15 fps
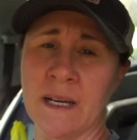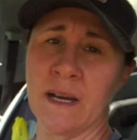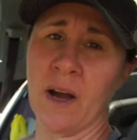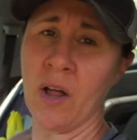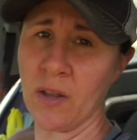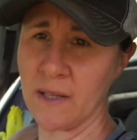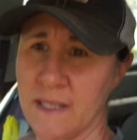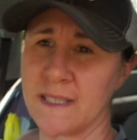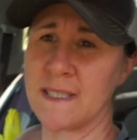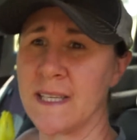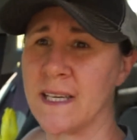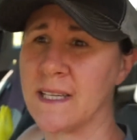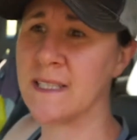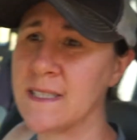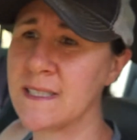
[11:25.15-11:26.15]
All I can
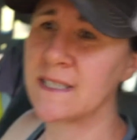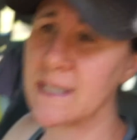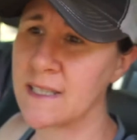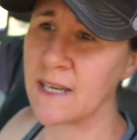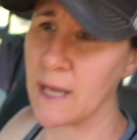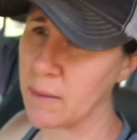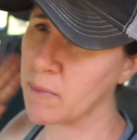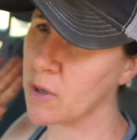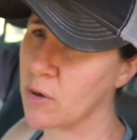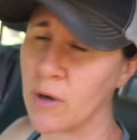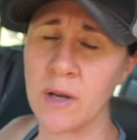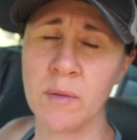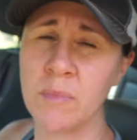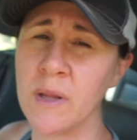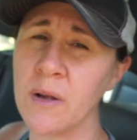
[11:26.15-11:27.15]
say is I'm
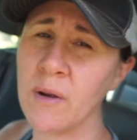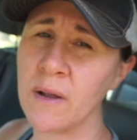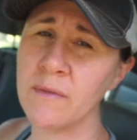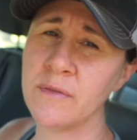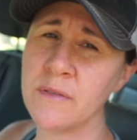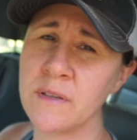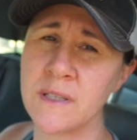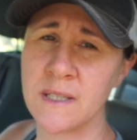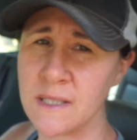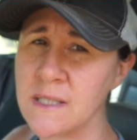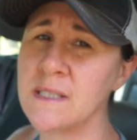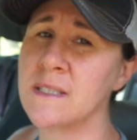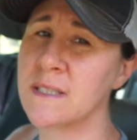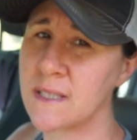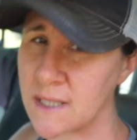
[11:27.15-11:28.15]
incredibly grateful that it
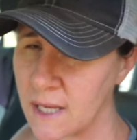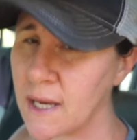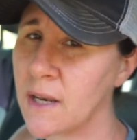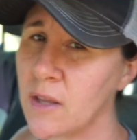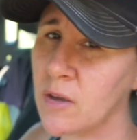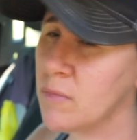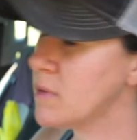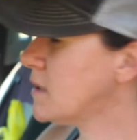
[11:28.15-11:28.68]
is not humid